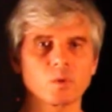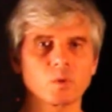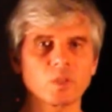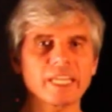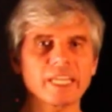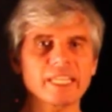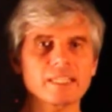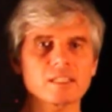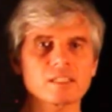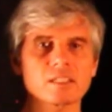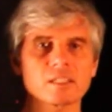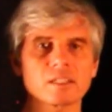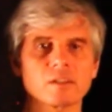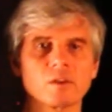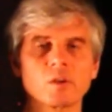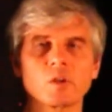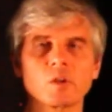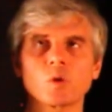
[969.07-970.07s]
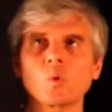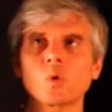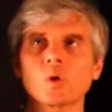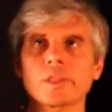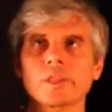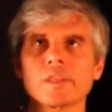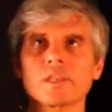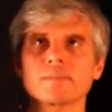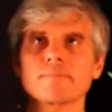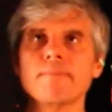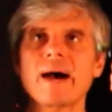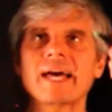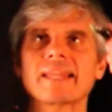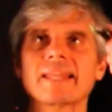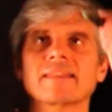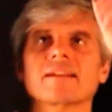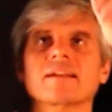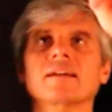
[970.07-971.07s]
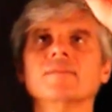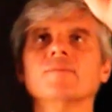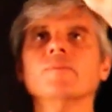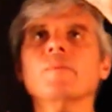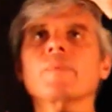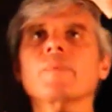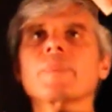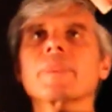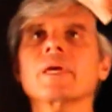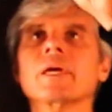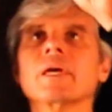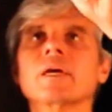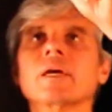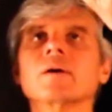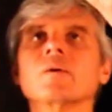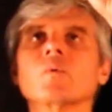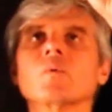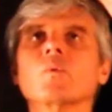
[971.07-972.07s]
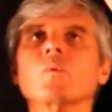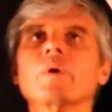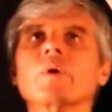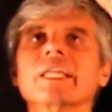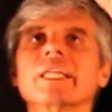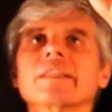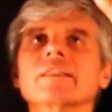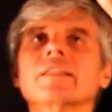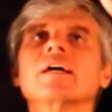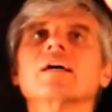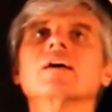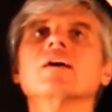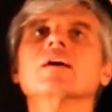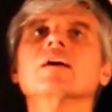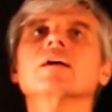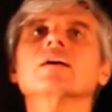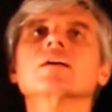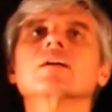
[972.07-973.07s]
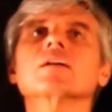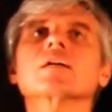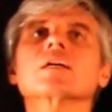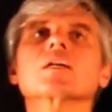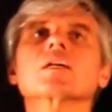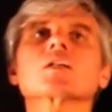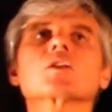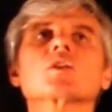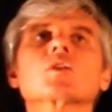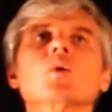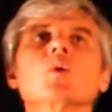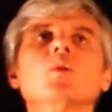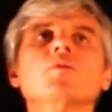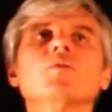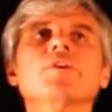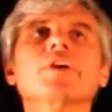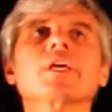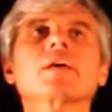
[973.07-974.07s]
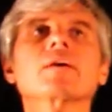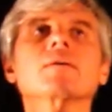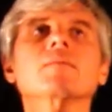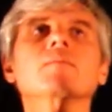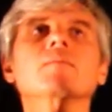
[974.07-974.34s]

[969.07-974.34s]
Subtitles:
let us record this mantra. When solving